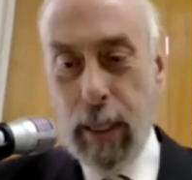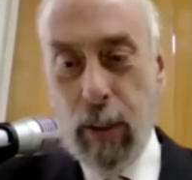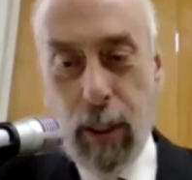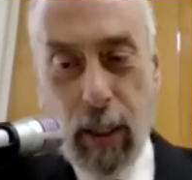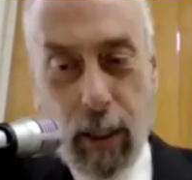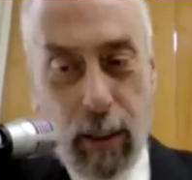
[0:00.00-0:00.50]

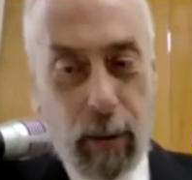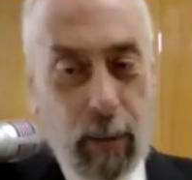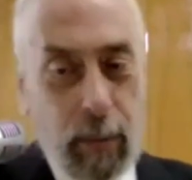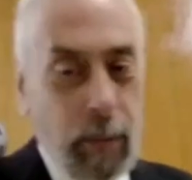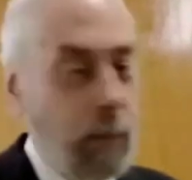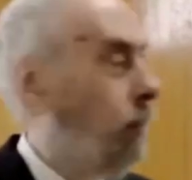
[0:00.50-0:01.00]

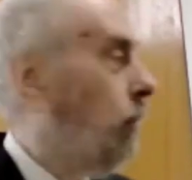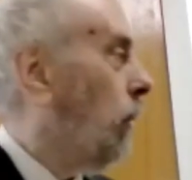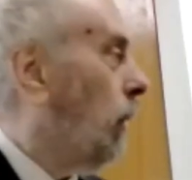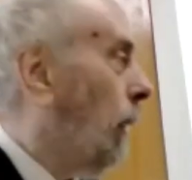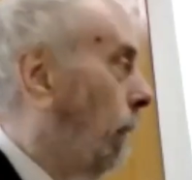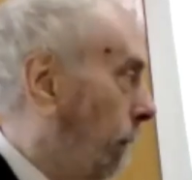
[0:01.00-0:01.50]
the Joyce
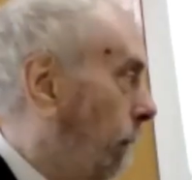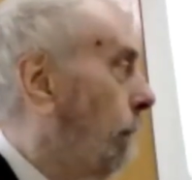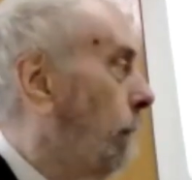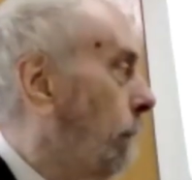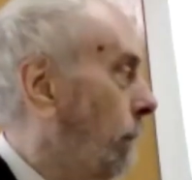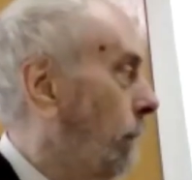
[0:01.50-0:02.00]
from there is
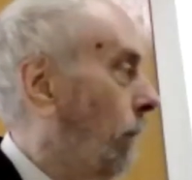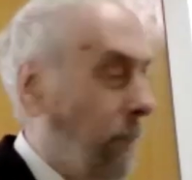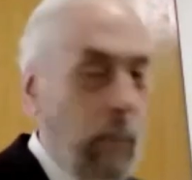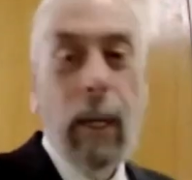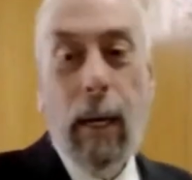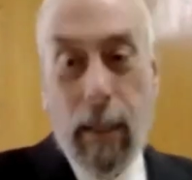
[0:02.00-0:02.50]
also
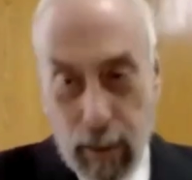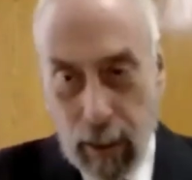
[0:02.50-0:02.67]
Ederman.